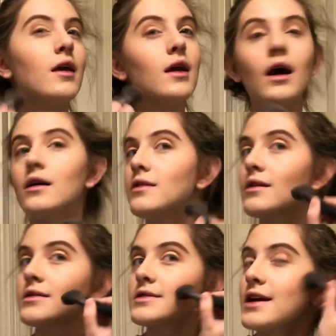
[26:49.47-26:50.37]
Yeah, it
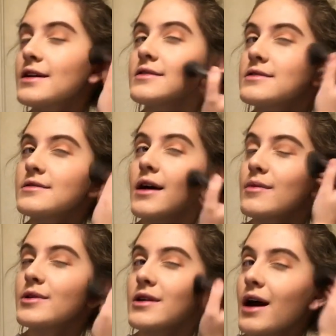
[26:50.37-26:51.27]
looks nice.
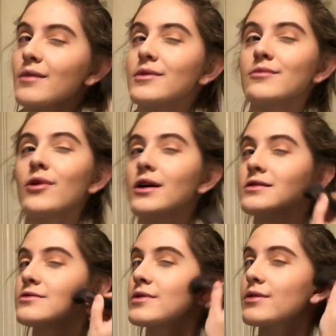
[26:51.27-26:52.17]
I'm
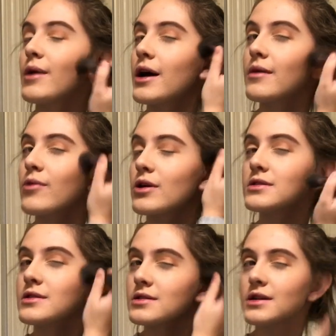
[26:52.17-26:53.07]
impressed with my
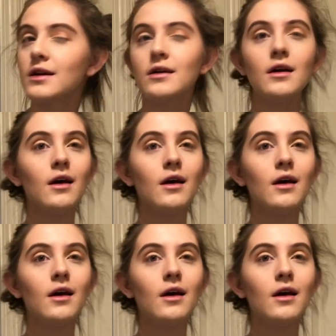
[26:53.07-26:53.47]
bronzer today.